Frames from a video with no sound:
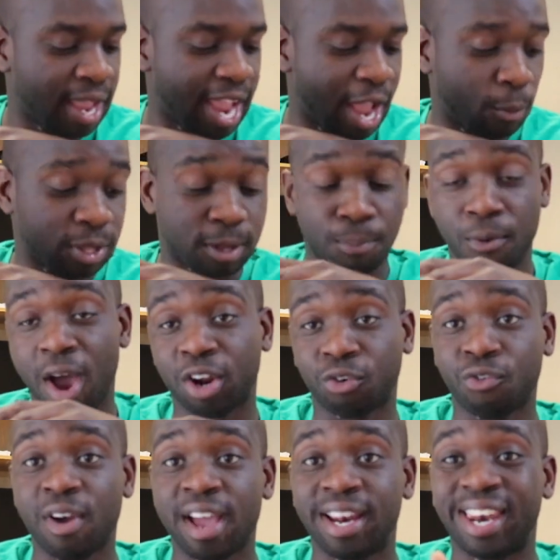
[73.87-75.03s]
And with the
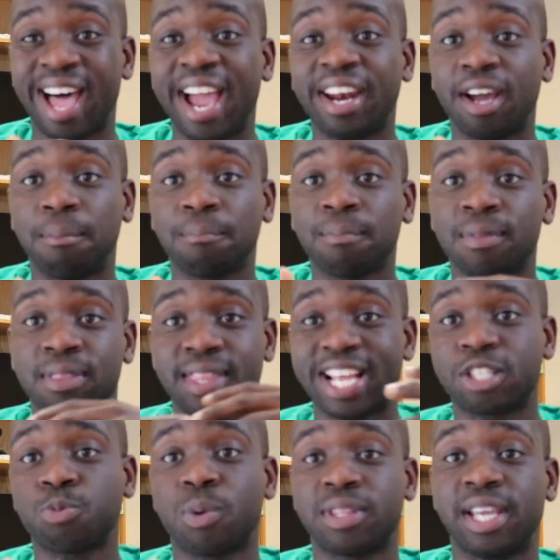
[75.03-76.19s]
Product Red lineup,
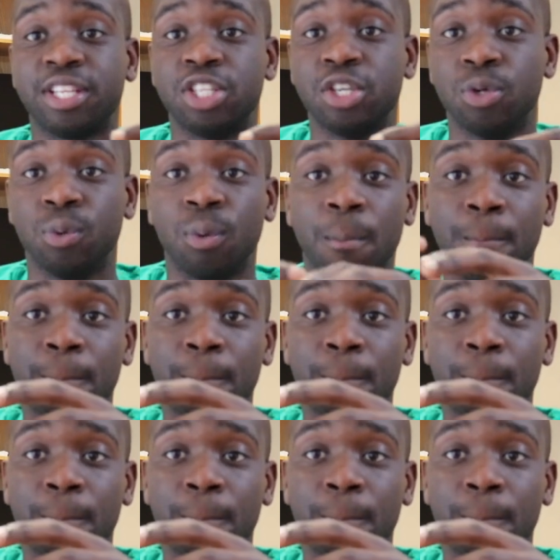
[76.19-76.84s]
that's what they do.